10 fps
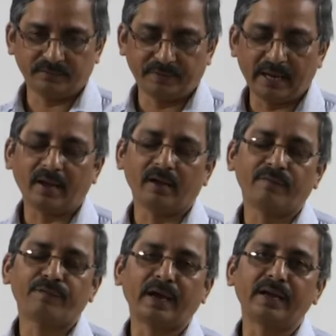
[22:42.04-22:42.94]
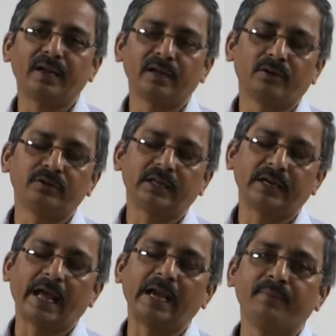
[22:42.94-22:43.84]
way of finding out the
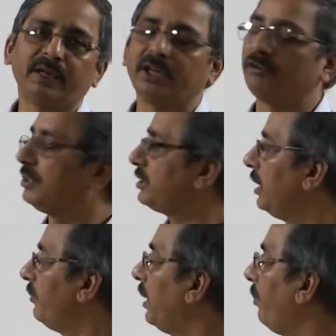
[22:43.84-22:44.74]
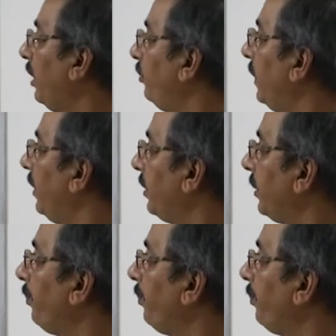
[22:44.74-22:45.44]
dynamic equation of the manipulator.